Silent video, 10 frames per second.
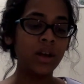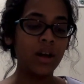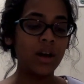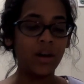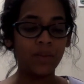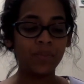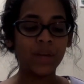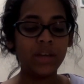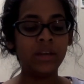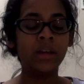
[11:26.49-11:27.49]
That
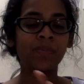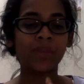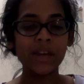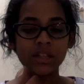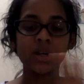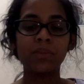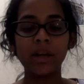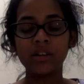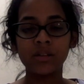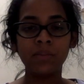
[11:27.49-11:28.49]
he
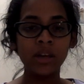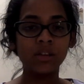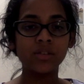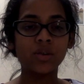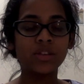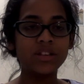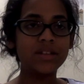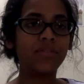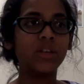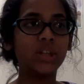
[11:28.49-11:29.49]
intermingles all these
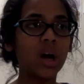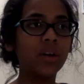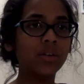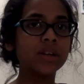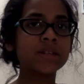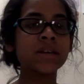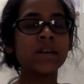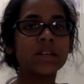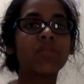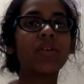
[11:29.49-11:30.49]
different genres
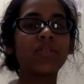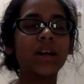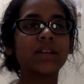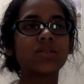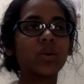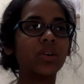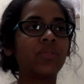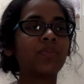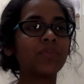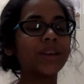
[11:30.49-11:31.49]
to reflect a sort of
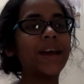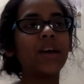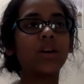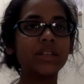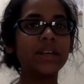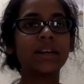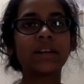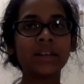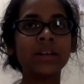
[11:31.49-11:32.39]
chaotic.